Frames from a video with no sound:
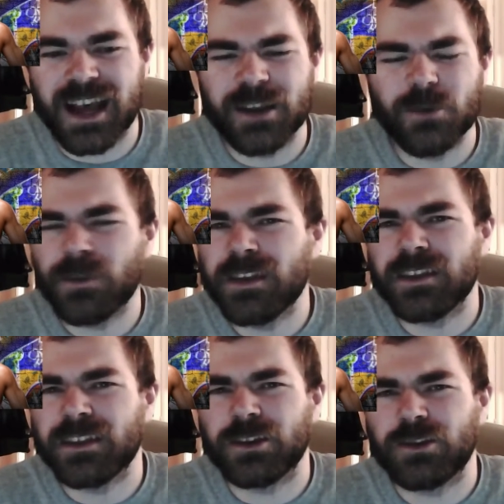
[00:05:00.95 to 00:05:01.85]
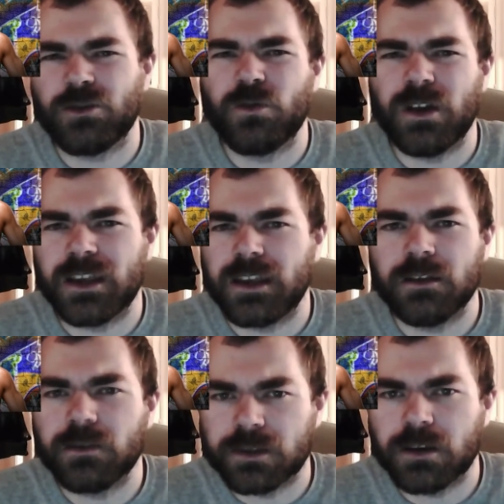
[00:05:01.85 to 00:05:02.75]
I don't think they do a
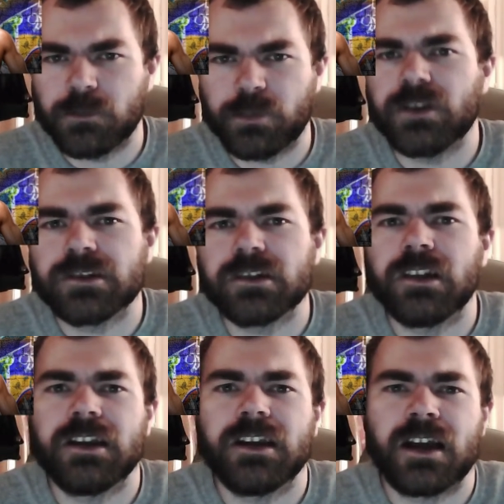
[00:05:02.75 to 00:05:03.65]
heel turn, personally.